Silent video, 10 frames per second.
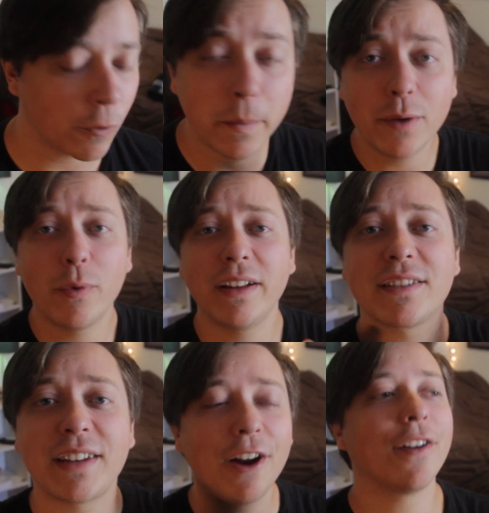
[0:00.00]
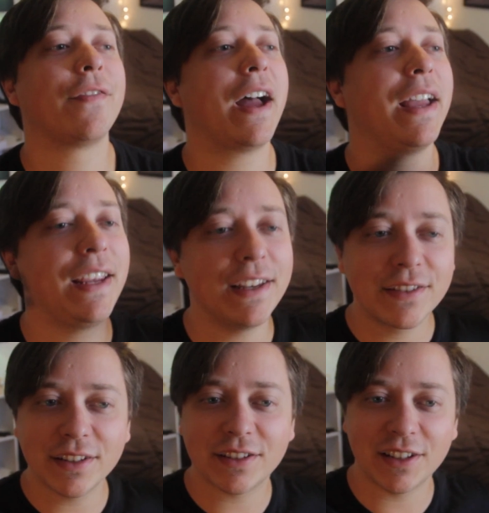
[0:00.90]
For me, what's terrifying
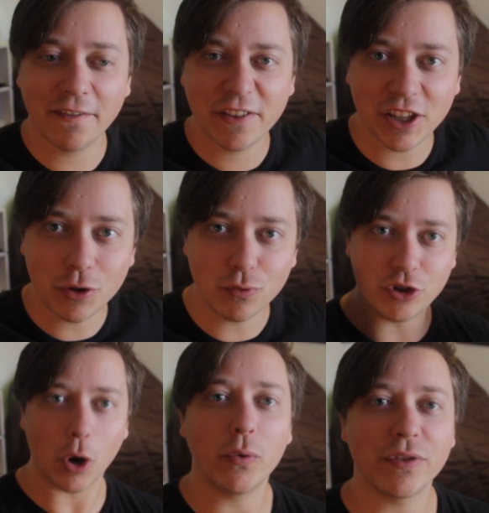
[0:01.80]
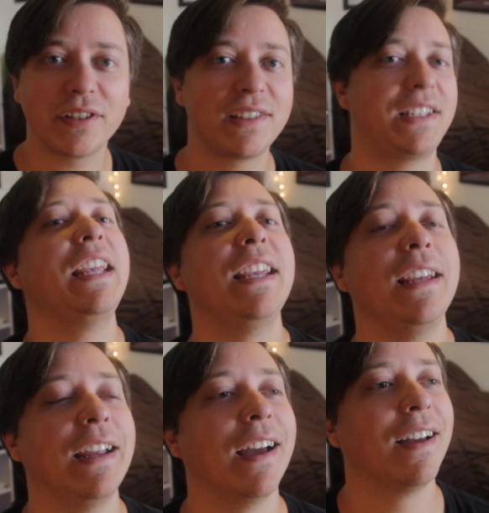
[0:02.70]
is the stuff that you don't see.